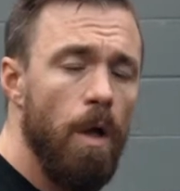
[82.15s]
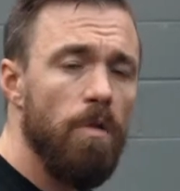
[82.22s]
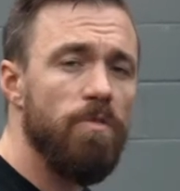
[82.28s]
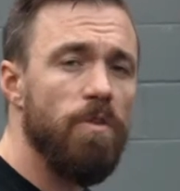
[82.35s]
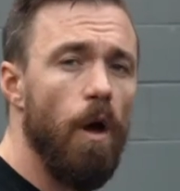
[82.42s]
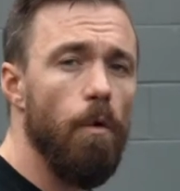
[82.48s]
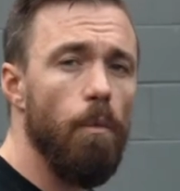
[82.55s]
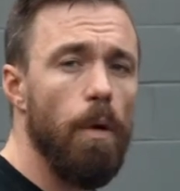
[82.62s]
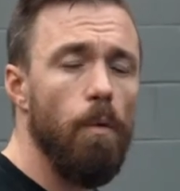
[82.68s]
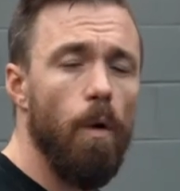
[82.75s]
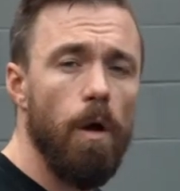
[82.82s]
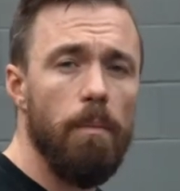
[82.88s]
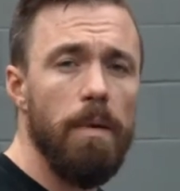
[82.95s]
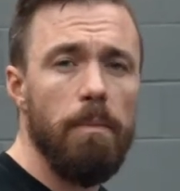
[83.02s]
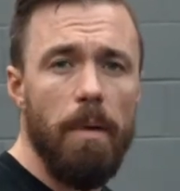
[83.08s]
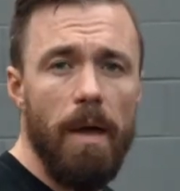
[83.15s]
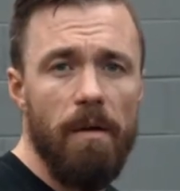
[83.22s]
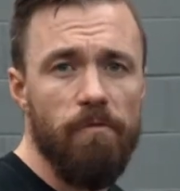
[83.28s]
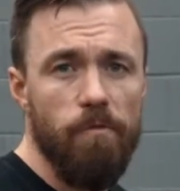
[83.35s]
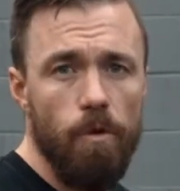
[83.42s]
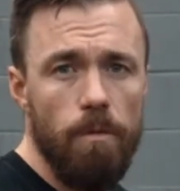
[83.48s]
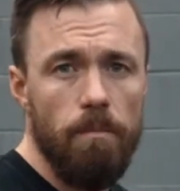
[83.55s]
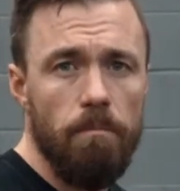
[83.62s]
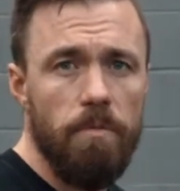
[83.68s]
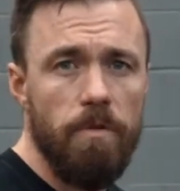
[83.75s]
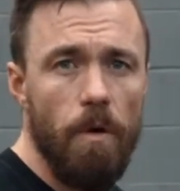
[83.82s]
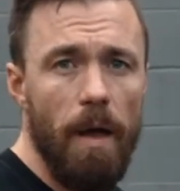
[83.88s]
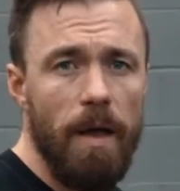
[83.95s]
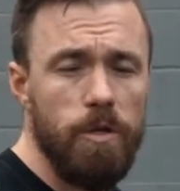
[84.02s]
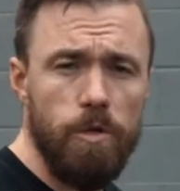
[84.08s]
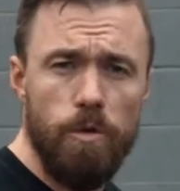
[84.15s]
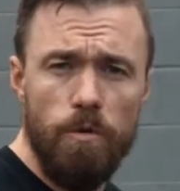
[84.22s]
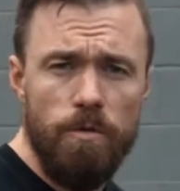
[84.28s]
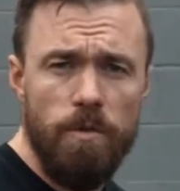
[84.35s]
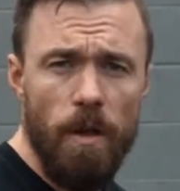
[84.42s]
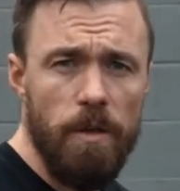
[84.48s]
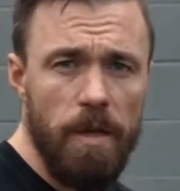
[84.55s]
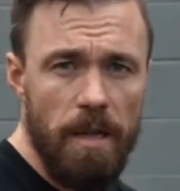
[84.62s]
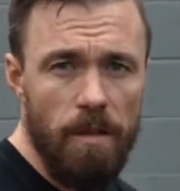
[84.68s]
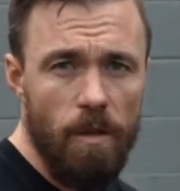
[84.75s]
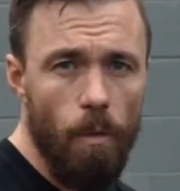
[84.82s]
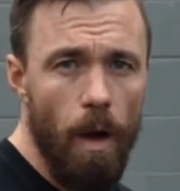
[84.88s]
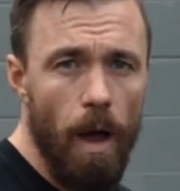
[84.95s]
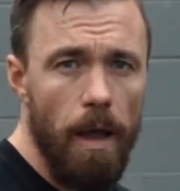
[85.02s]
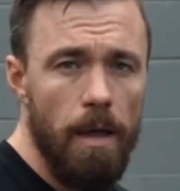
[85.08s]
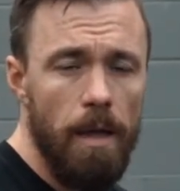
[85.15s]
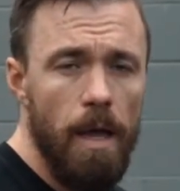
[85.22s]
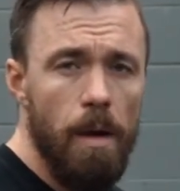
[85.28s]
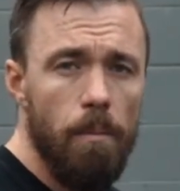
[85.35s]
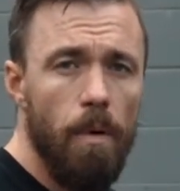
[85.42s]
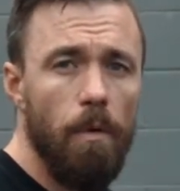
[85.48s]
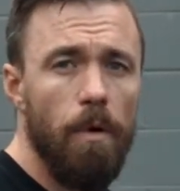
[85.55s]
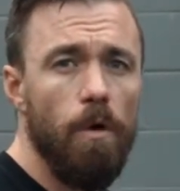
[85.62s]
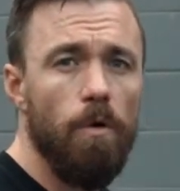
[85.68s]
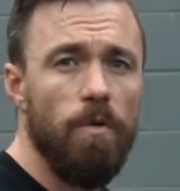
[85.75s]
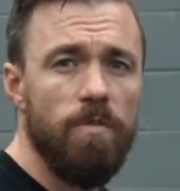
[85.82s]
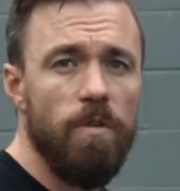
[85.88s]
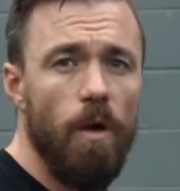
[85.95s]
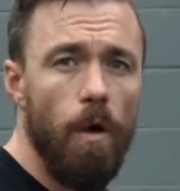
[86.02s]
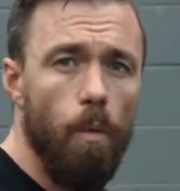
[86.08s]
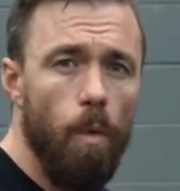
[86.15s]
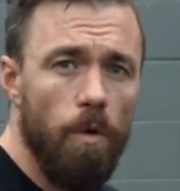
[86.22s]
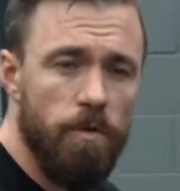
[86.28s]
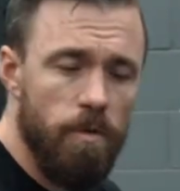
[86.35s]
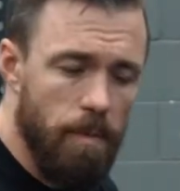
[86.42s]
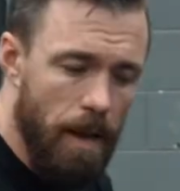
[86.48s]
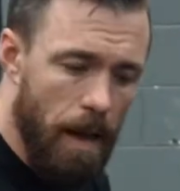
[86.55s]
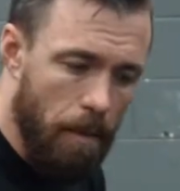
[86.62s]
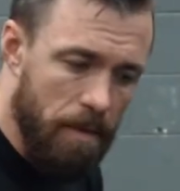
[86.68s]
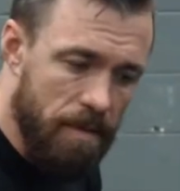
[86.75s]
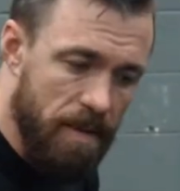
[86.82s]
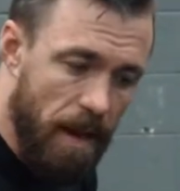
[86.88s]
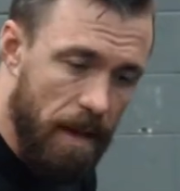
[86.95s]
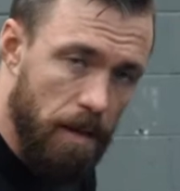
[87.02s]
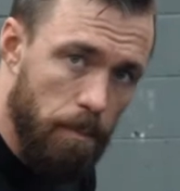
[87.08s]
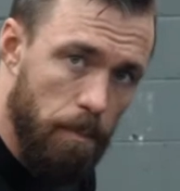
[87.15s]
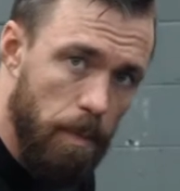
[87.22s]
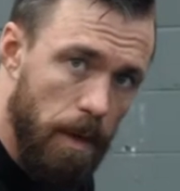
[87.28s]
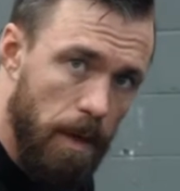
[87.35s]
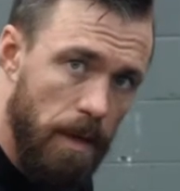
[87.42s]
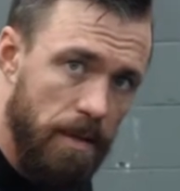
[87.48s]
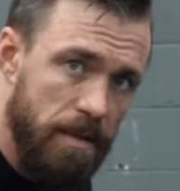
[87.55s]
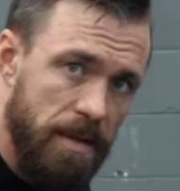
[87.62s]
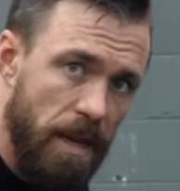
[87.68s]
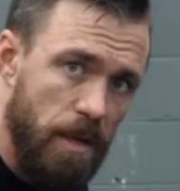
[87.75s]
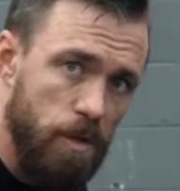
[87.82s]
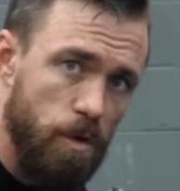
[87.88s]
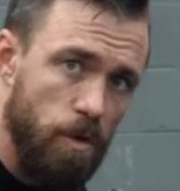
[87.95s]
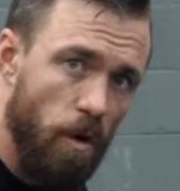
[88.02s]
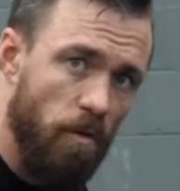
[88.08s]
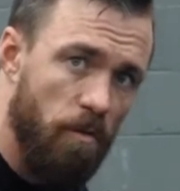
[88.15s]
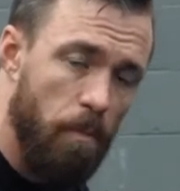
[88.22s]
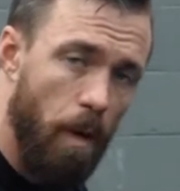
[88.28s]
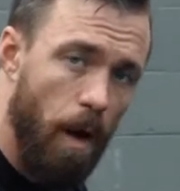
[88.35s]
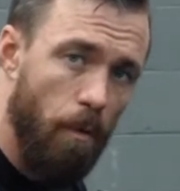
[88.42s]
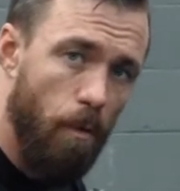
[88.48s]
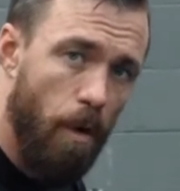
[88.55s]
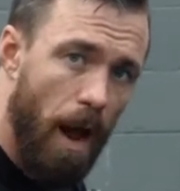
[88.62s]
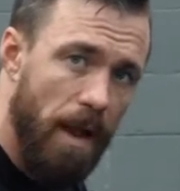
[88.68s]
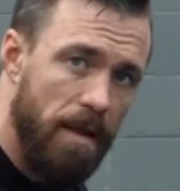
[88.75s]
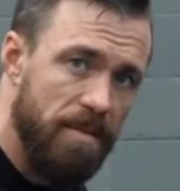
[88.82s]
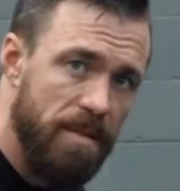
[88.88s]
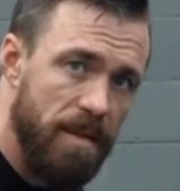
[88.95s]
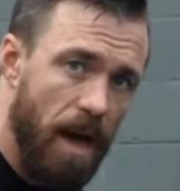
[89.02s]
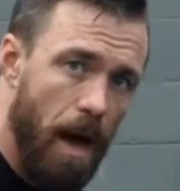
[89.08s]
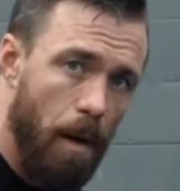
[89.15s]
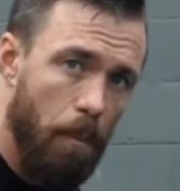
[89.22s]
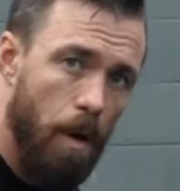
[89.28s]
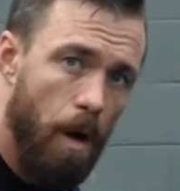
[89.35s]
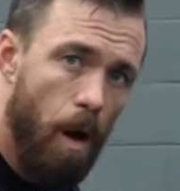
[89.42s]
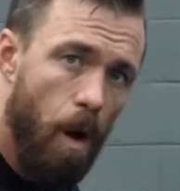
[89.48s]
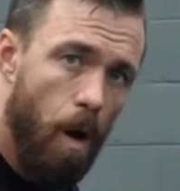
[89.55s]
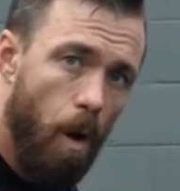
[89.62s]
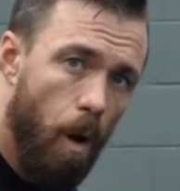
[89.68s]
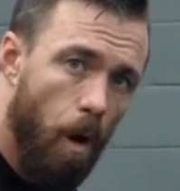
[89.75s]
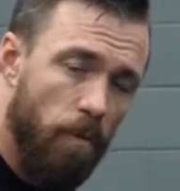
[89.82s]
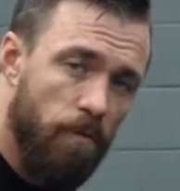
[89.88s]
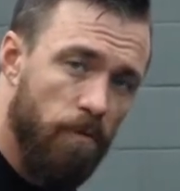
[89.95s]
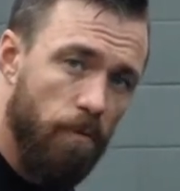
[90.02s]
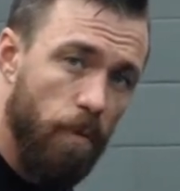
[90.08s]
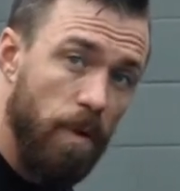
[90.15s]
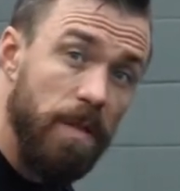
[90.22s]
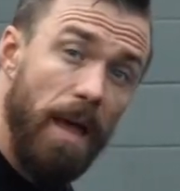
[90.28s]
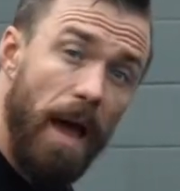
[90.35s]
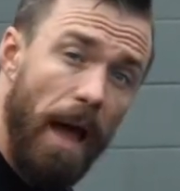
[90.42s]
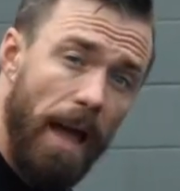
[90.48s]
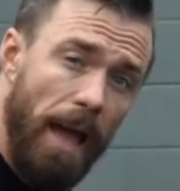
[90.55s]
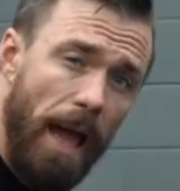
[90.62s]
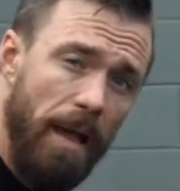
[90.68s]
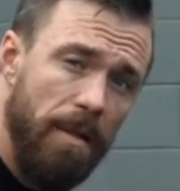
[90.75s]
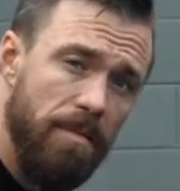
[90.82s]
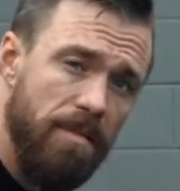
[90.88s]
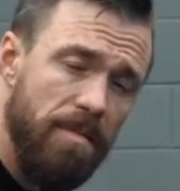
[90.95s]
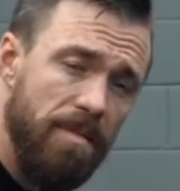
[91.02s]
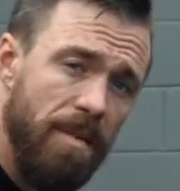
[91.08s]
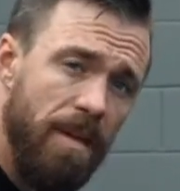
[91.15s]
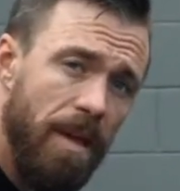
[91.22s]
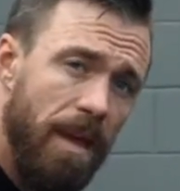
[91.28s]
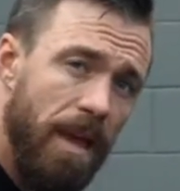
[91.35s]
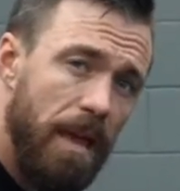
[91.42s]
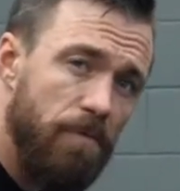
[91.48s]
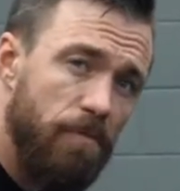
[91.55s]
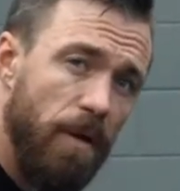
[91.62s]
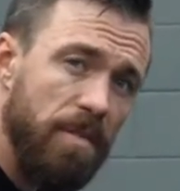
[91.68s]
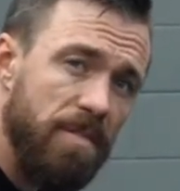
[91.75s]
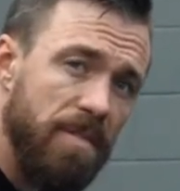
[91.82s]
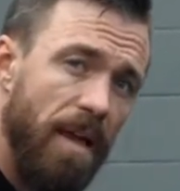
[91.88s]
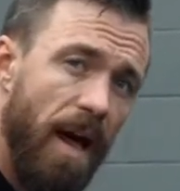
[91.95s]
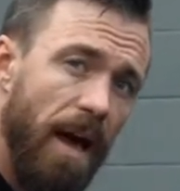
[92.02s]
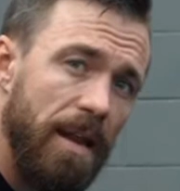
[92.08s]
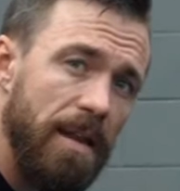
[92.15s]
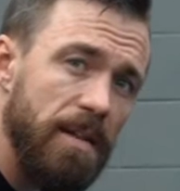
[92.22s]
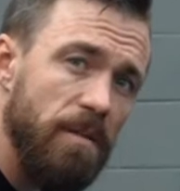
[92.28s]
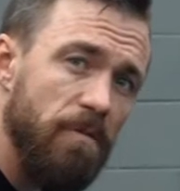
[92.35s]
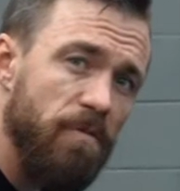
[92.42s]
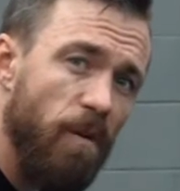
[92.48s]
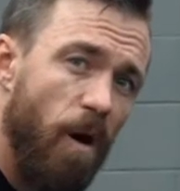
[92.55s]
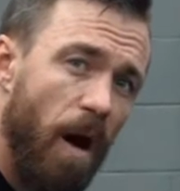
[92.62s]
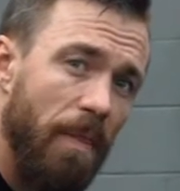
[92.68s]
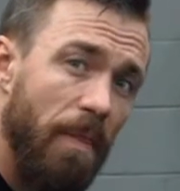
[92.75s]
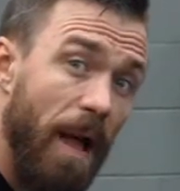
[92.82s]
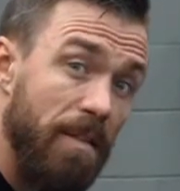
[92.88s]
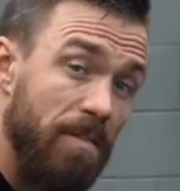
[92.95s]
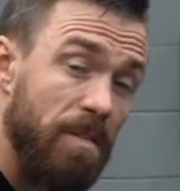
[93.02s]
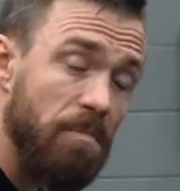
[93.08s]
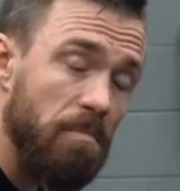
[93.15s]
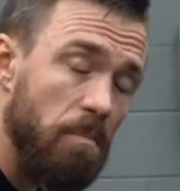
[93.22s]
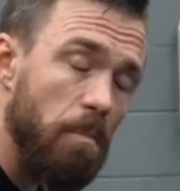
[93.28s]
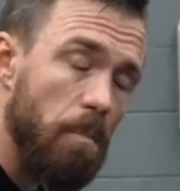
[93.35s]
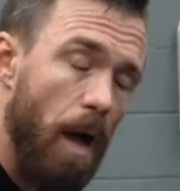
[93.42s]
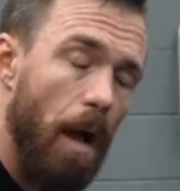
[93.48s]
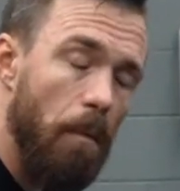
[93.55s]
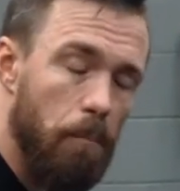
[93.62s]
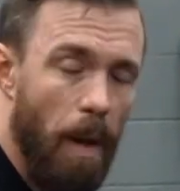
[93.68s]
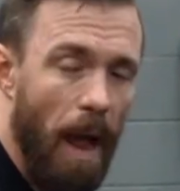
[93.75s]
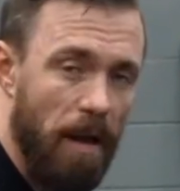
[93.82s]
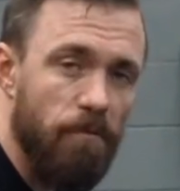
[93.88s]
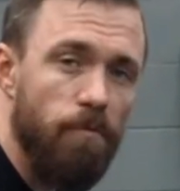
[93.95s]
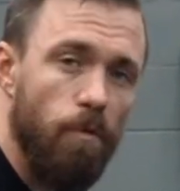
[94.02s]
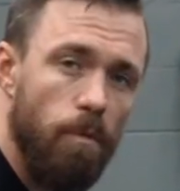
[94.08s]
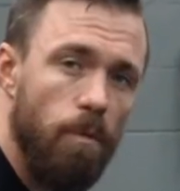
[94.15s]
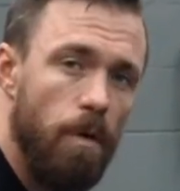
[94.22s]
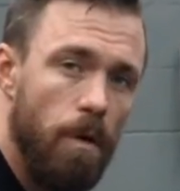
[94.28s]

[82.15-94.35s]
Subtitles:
So we want to be barefoot so our shoes don't get in the way, but we also want to be able to take a bit of tension off by raising up off with our hands if we're starting to find that's painful.